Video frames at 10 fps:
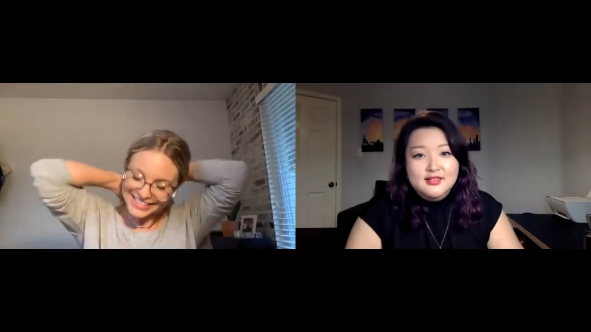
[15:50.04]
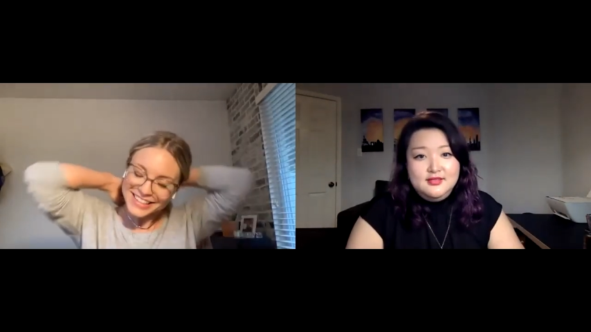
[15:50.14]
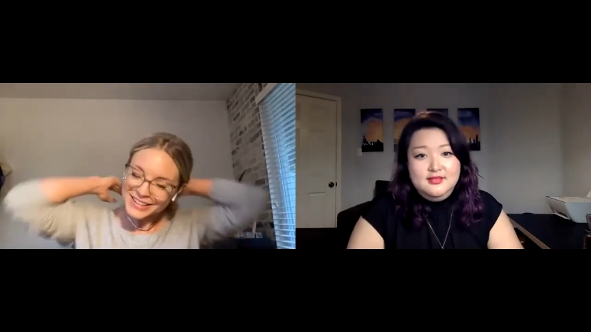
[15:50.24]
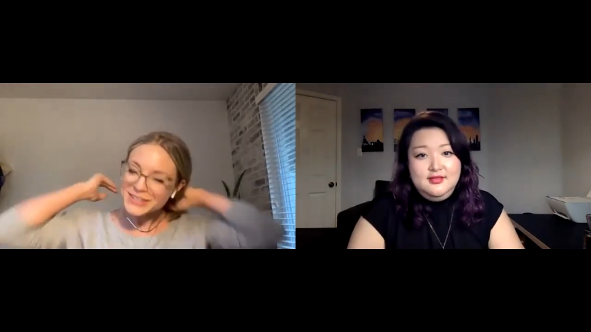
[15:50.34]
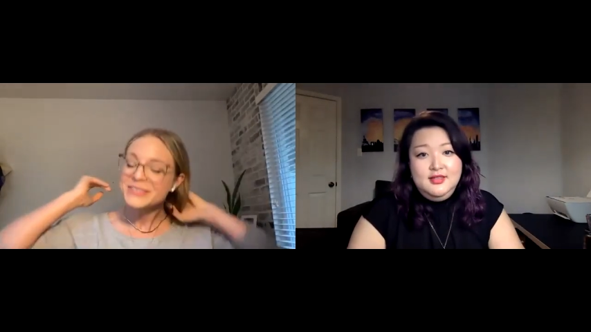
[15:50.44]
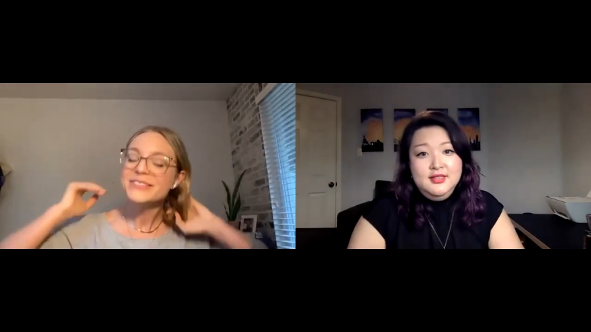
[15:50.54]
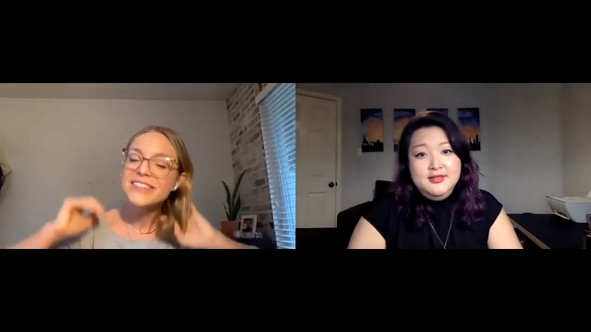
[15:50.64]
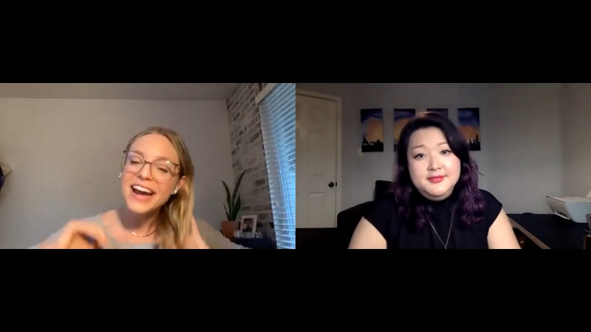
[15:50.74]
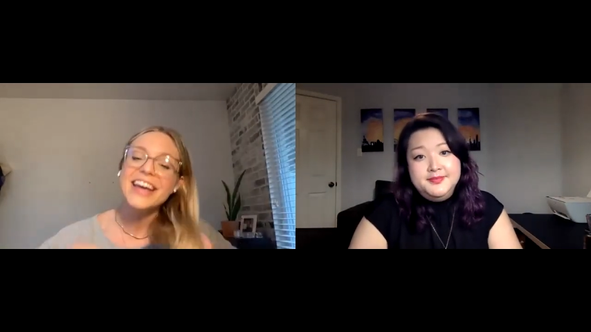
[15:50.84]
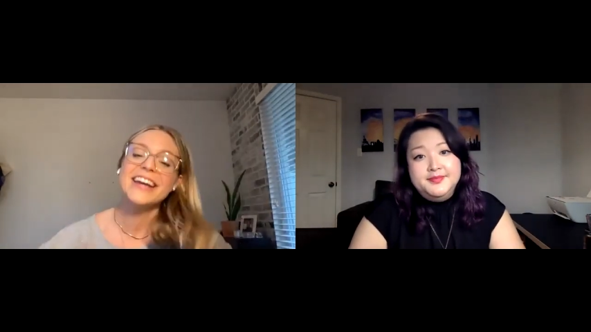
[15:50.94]
Speaker 1: right
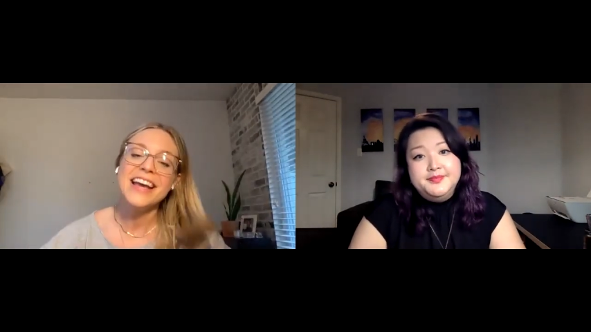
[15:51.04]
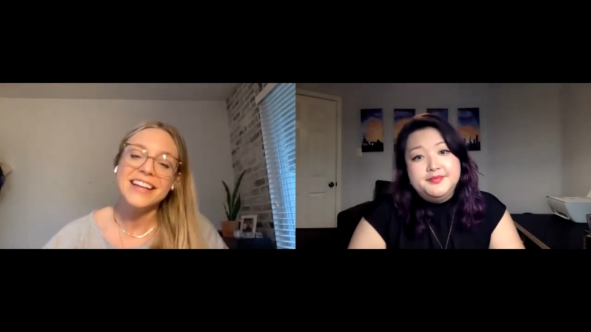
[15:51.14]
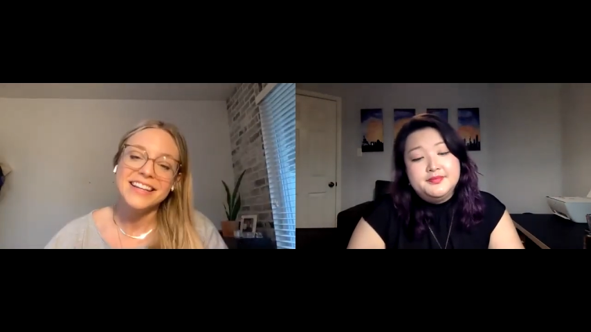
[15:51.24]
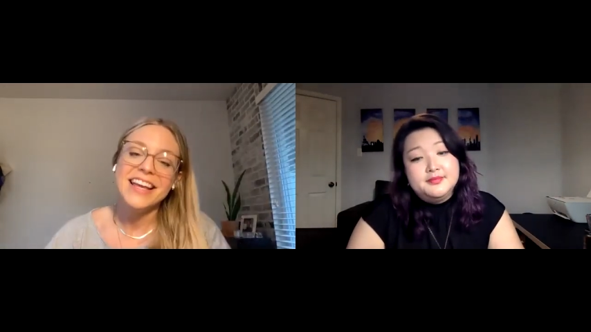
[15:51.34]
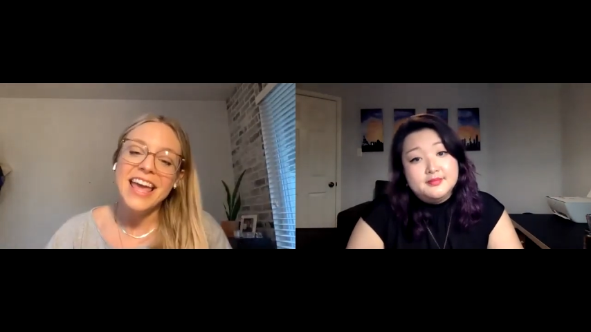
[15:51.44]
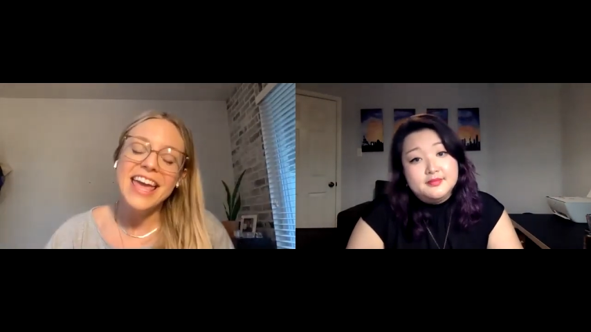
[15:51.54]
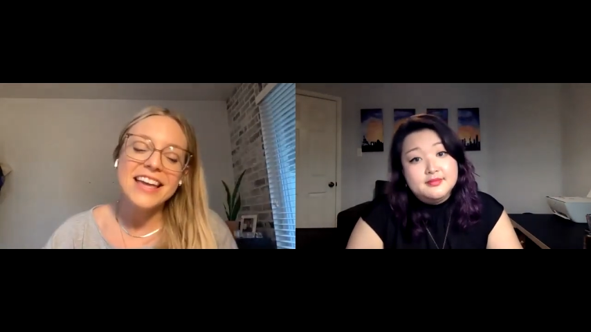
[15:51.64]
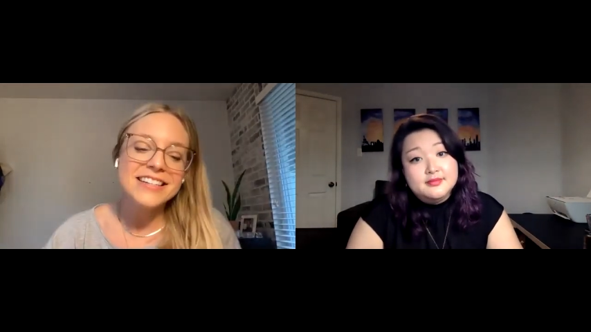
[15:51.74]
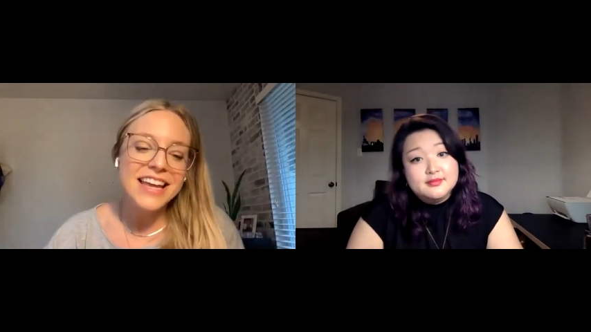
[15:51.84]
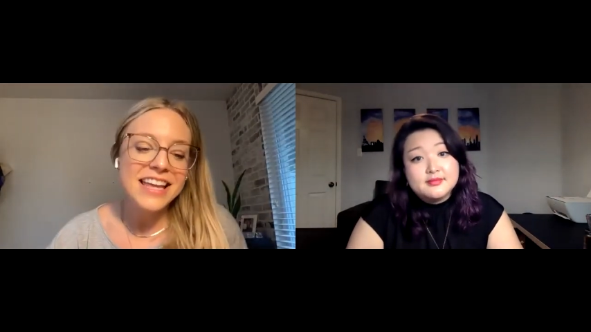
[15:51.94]
right
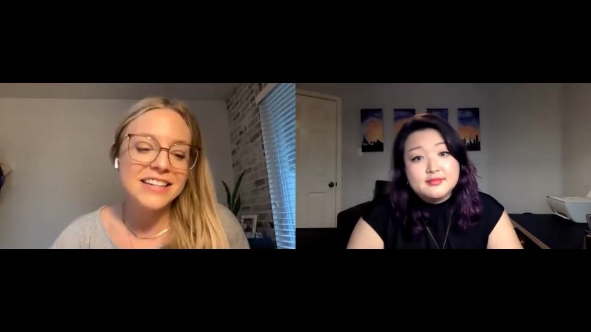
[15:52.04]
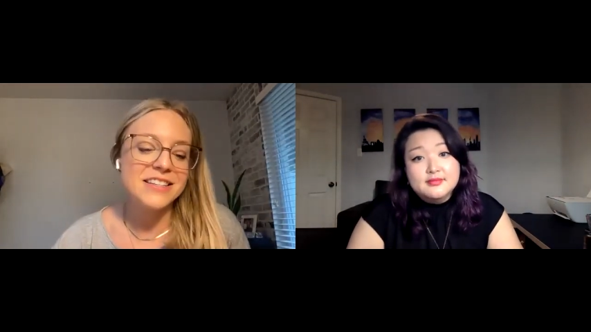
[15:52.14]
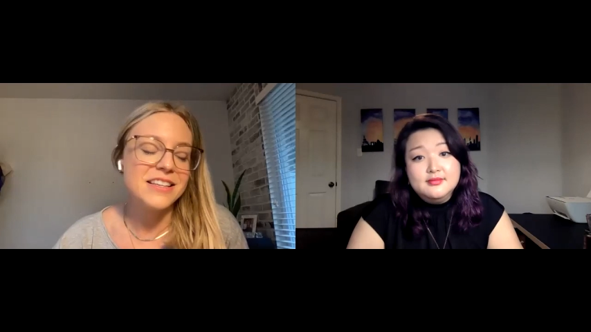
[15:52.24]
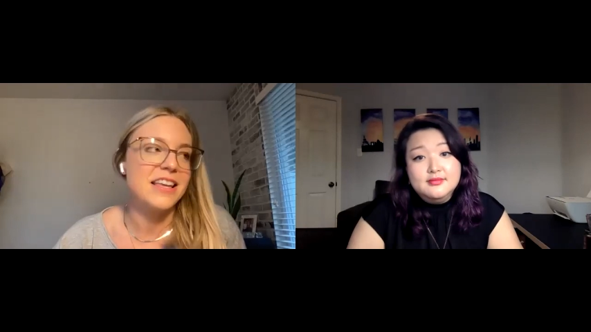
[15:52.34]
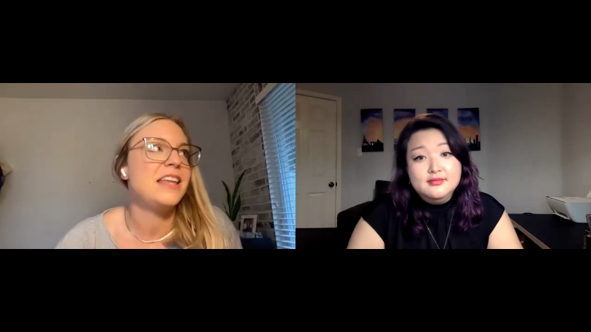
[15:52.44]
and in